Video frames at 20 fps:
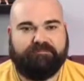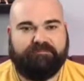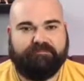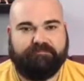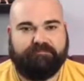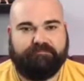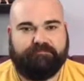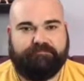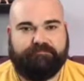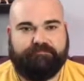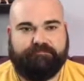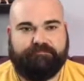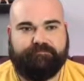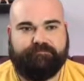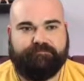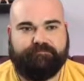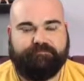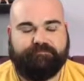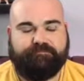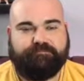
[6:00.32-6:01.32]

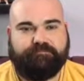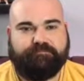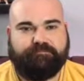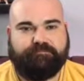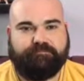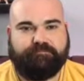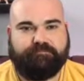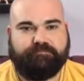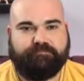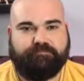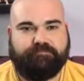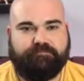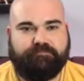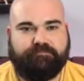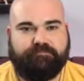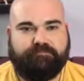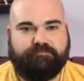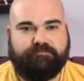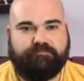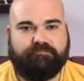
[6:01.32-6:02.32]

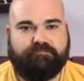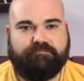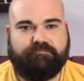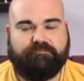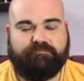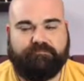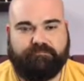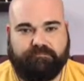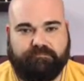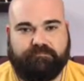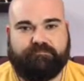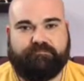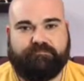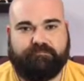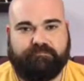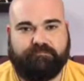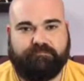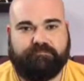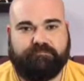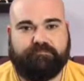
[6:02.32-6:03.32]

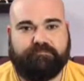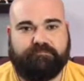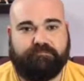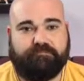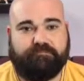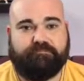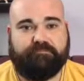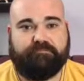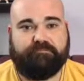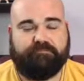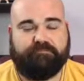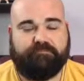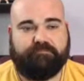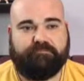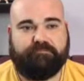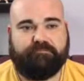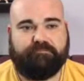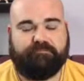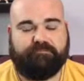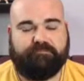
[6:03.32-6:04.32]

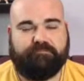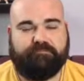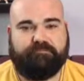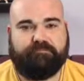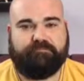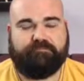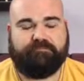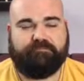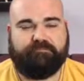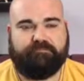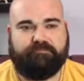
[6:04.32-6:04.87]
[no speech]